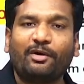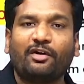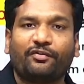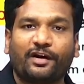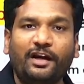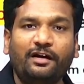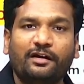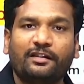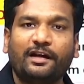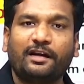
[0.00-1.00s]
of trade
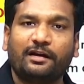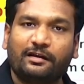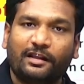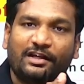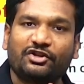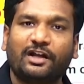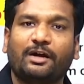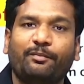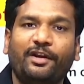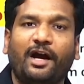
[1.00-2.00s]
that the East India
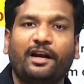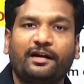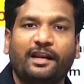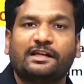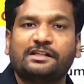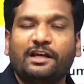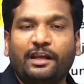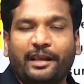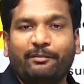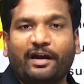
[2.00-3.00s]
Company undertakes
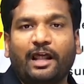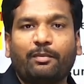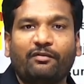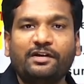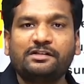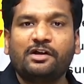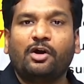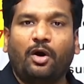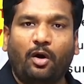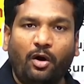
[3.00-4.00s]
in Bengal province,
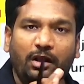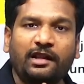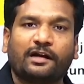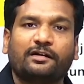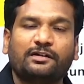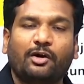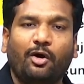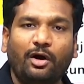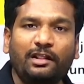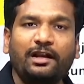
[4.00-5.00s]
all that
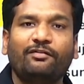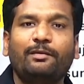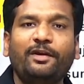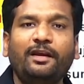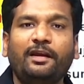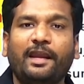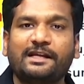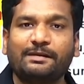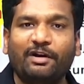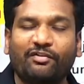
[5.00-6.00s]
will be
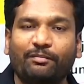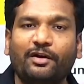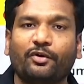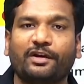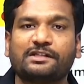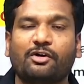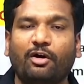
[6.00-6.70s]
exempted from the duties.